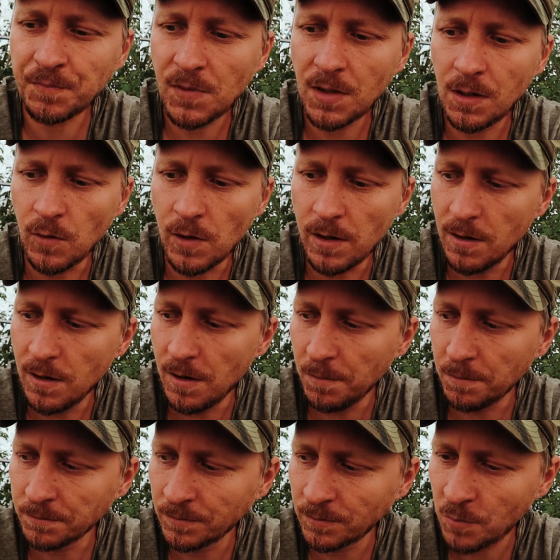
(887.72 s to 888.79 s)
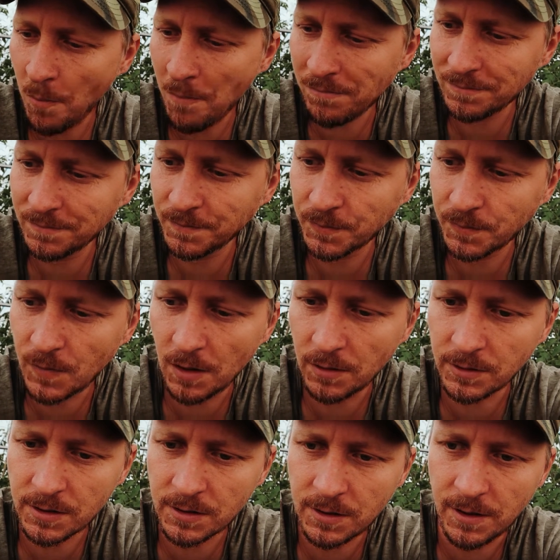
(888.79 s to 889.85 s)
Anyway, no,
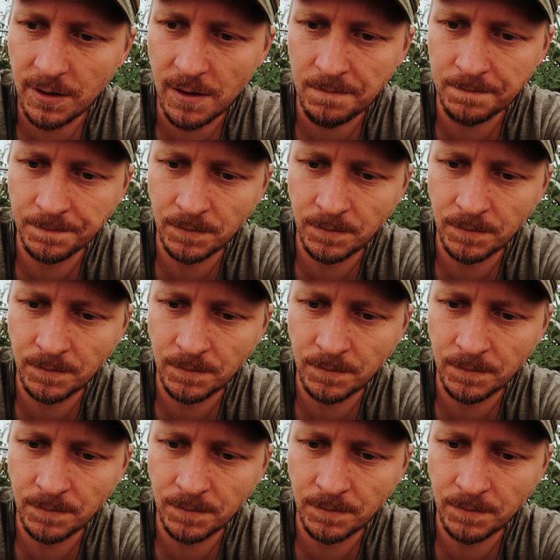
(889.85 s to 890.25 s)
just the